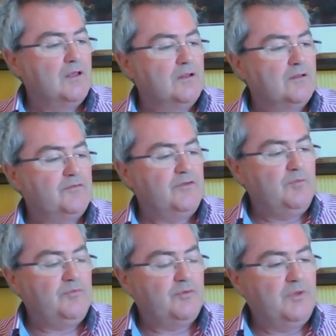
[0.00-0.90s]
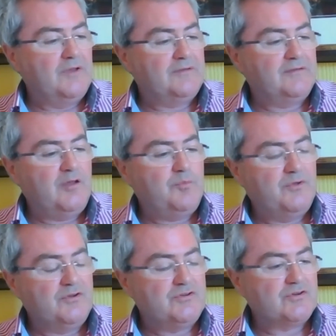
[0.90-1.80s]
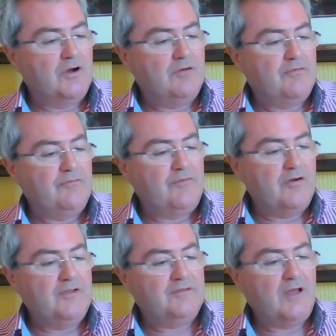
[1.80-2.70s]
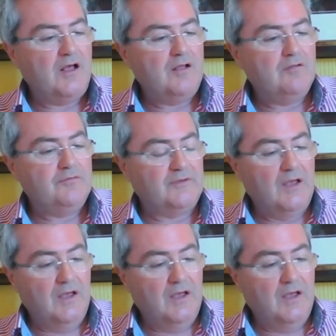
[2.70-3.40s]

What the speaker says: There seems to be a slippage of our very selves